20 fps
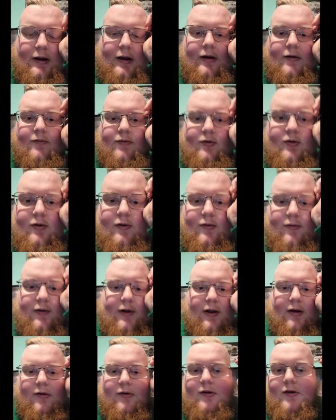a handful of
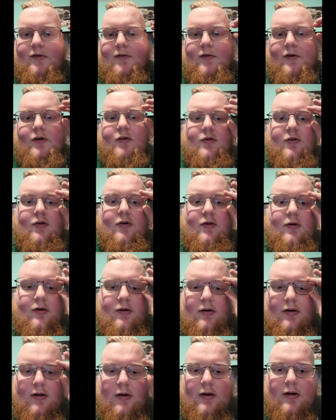videos in the future.
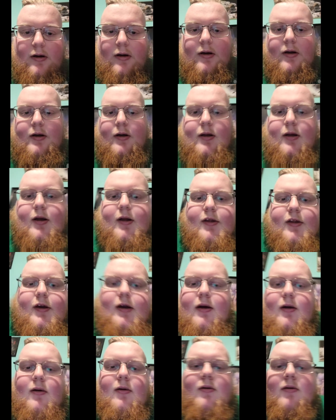I
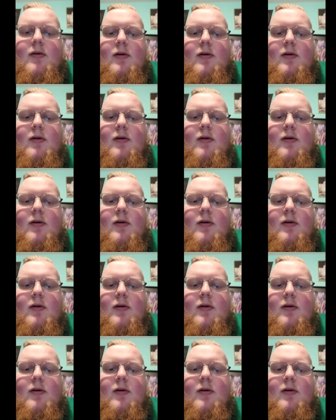think